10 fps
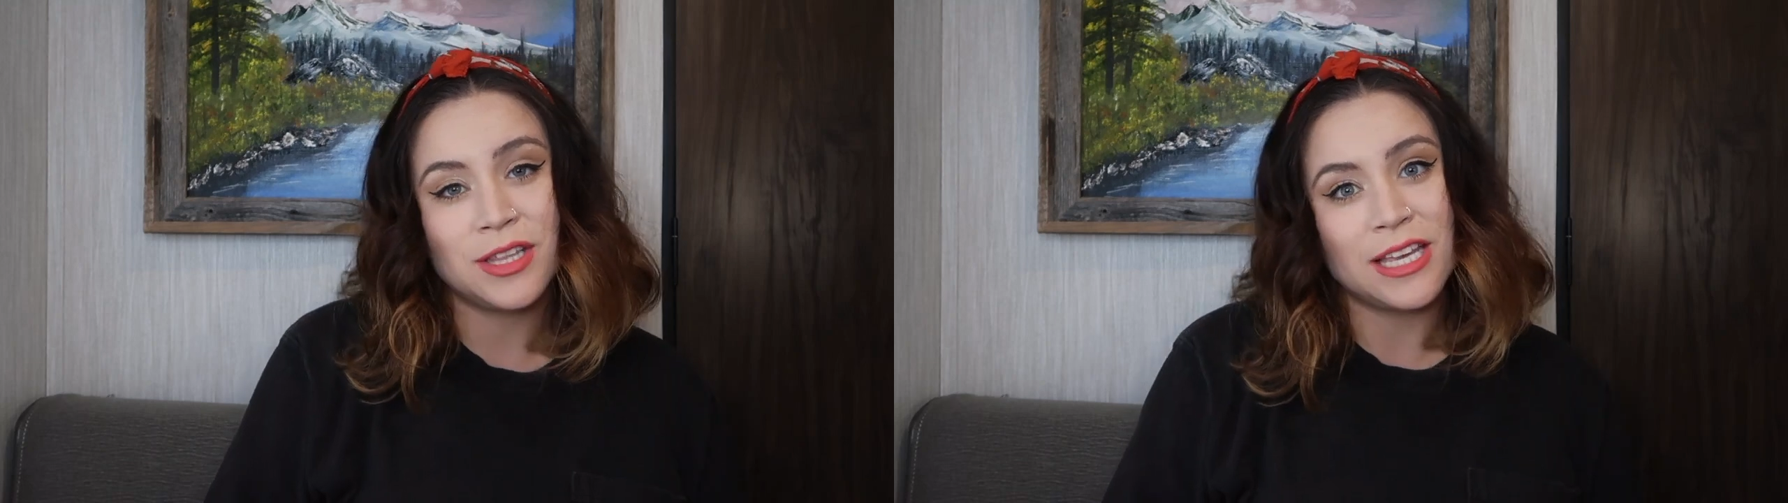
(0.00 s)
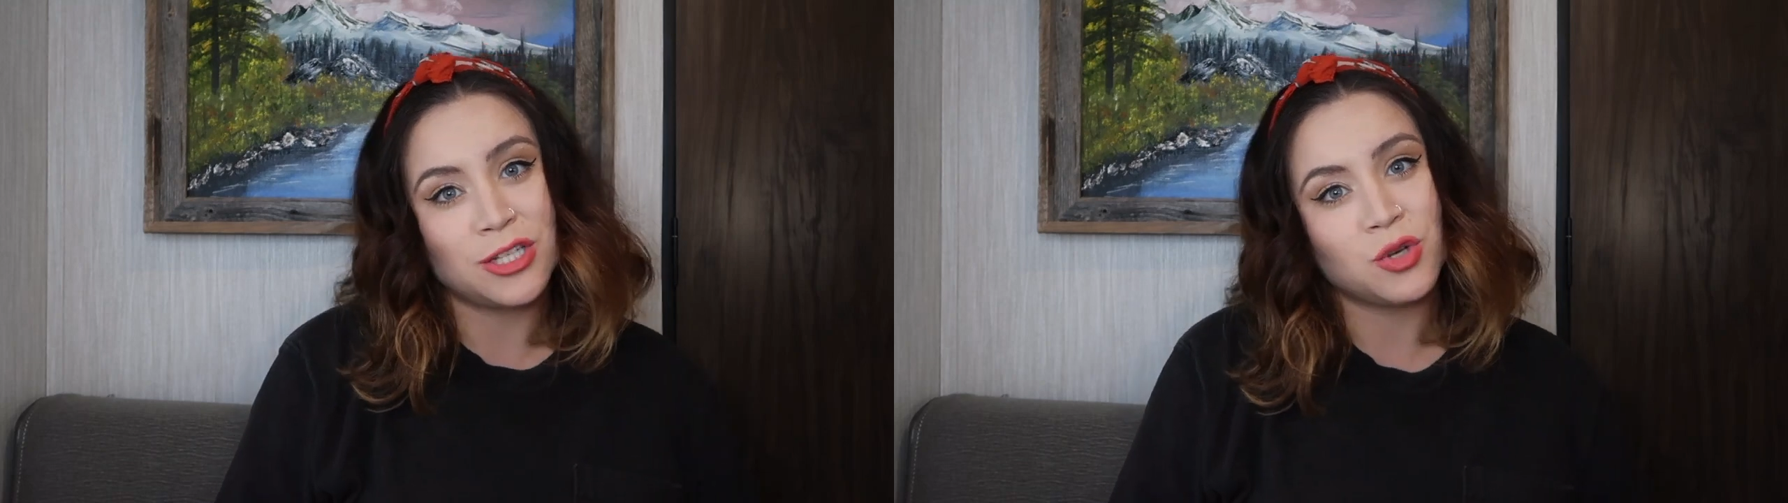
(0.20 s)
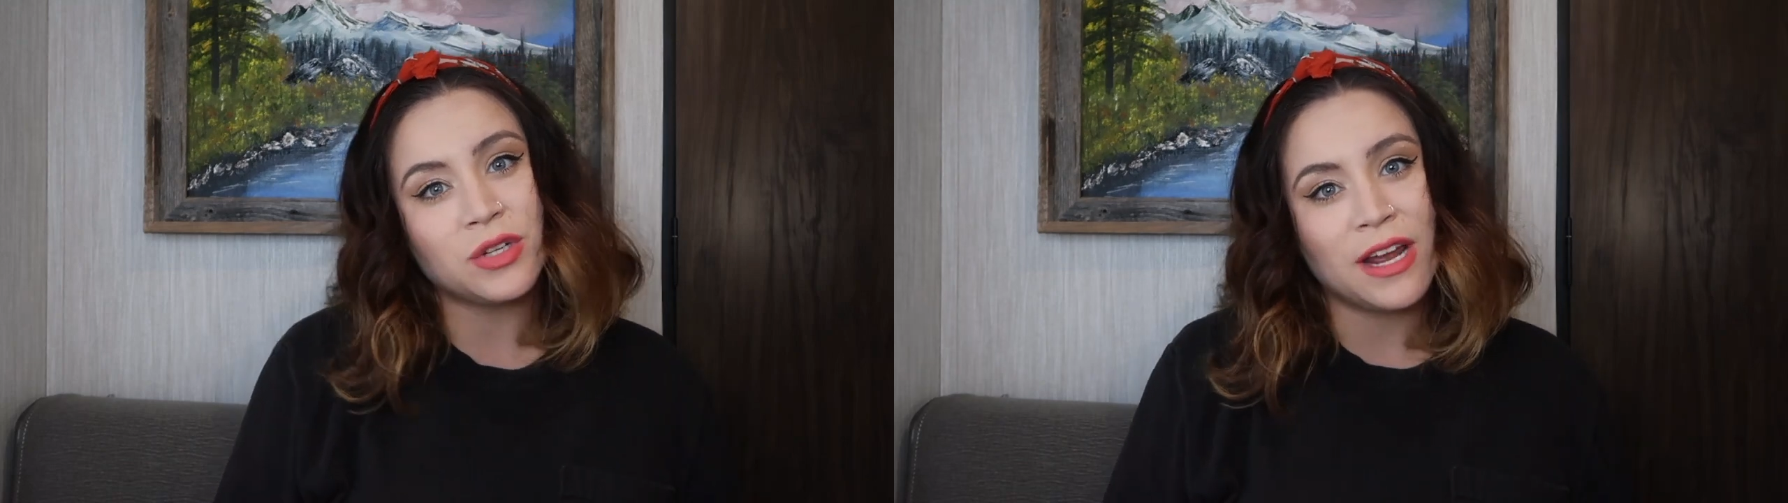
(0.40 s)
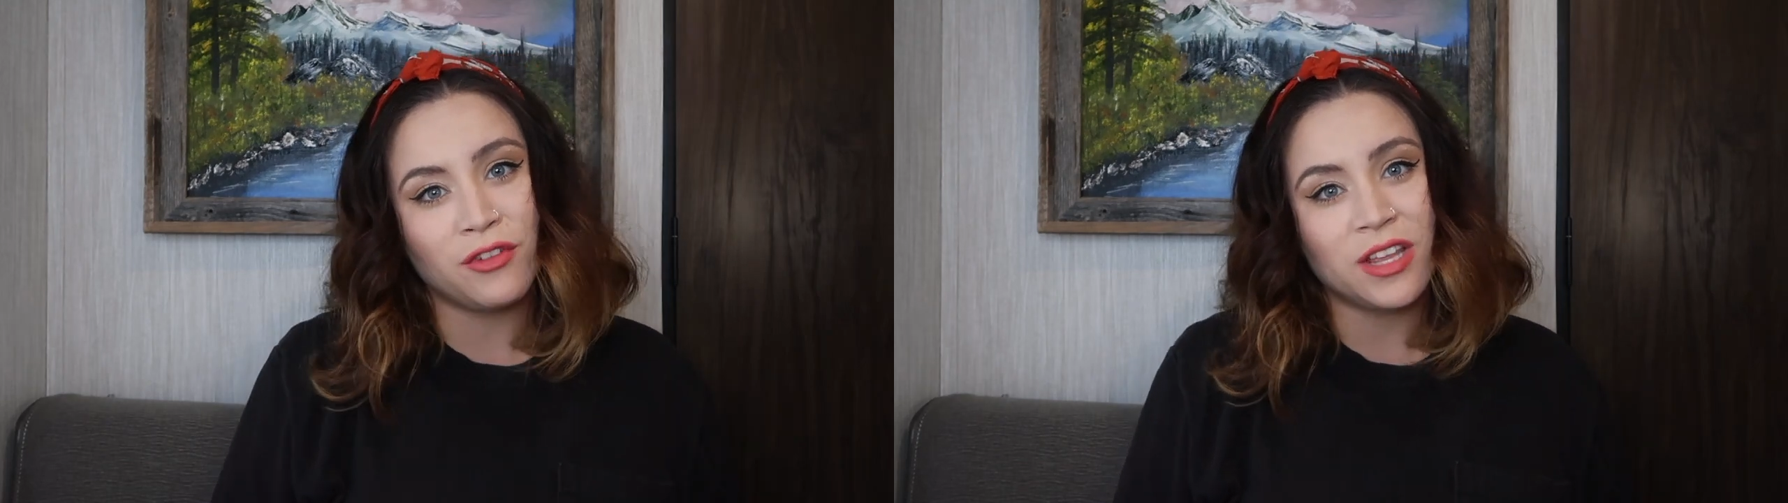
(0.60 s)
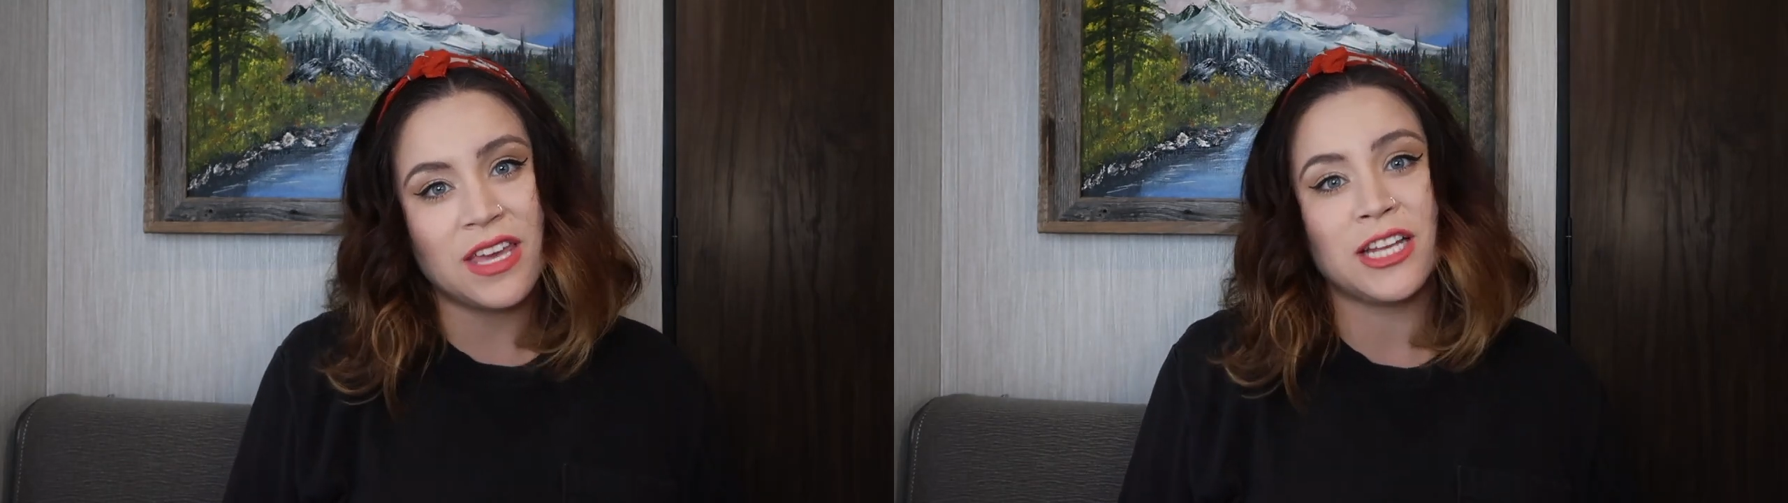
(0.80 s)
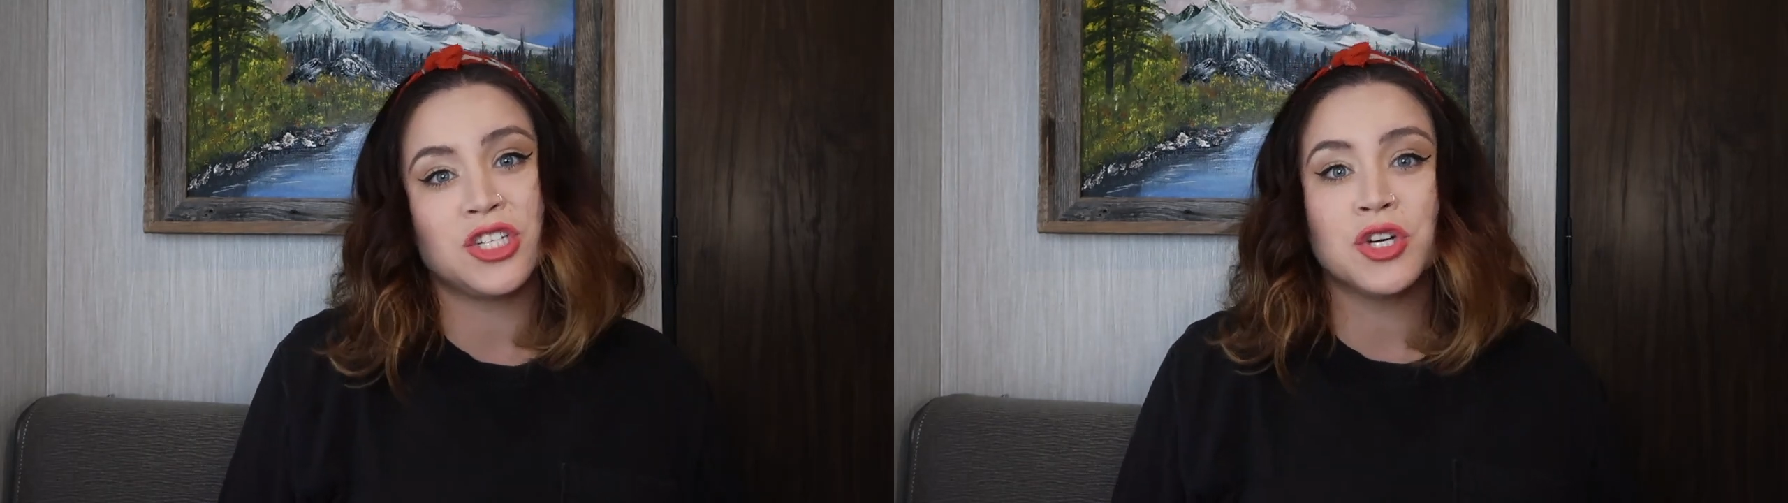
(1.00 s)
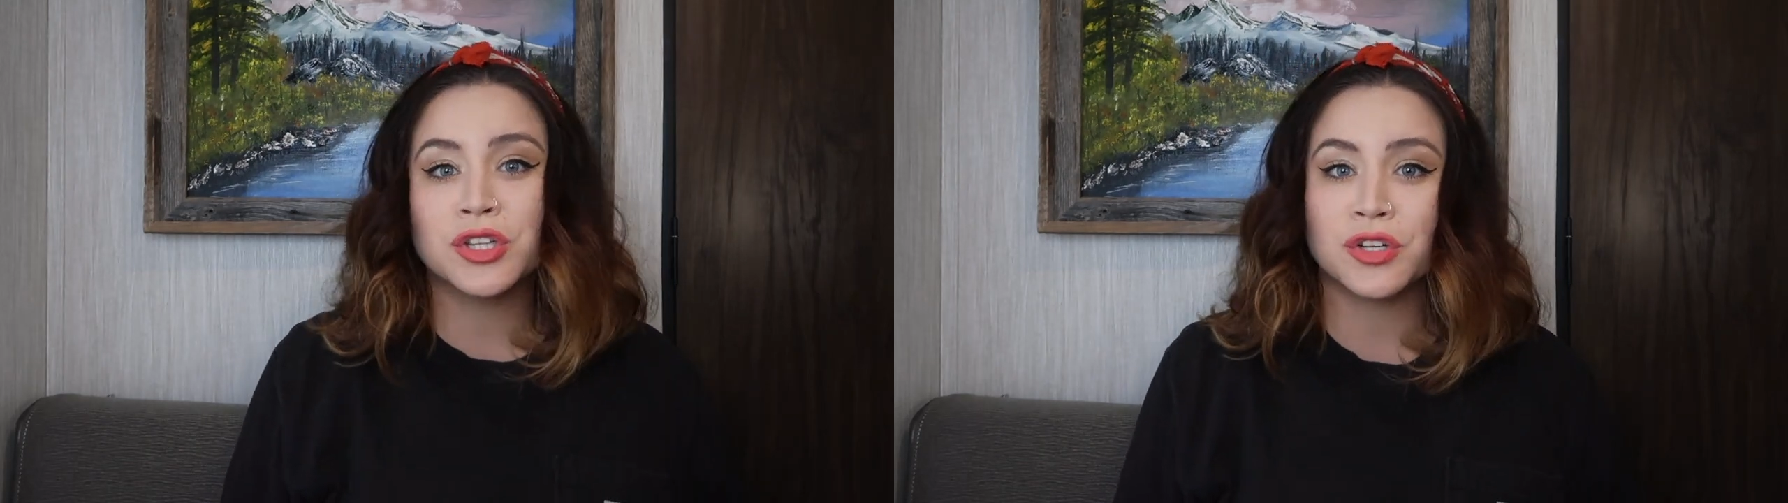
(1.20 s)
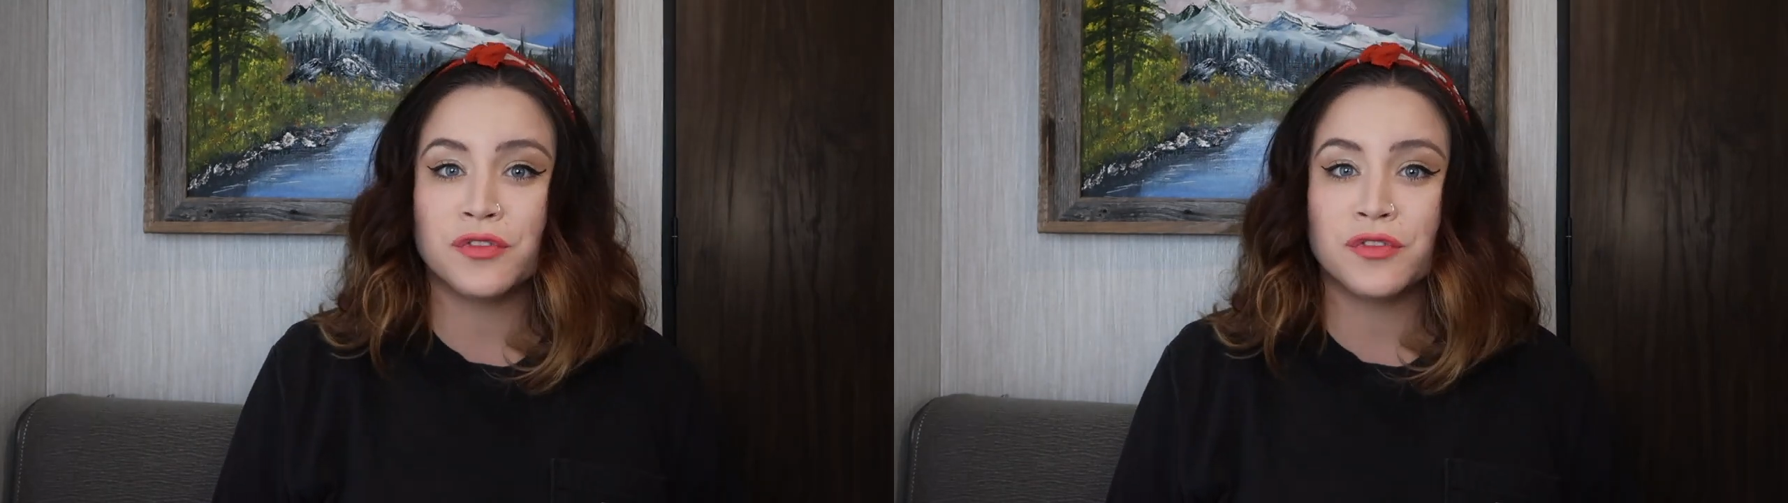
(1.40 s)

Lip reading: They sold everything, took their